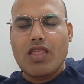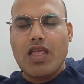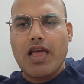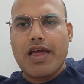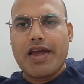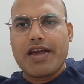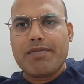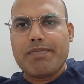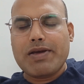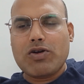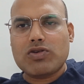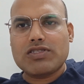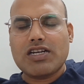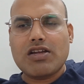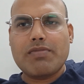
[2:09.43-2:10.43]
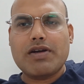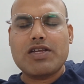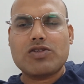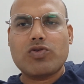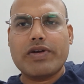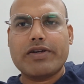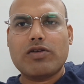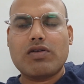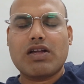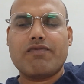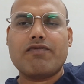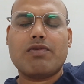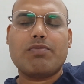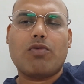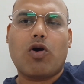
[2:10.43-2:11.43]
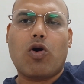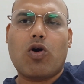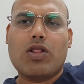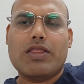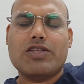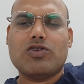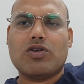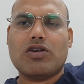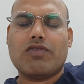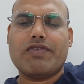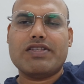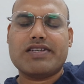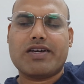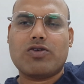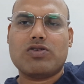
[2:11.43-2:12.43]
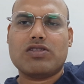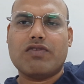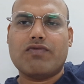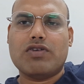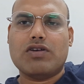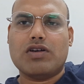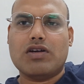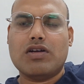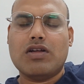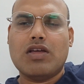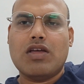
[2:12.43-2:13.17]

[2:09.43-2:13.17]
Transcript: And because the demand is going to come from all the geographies across the world,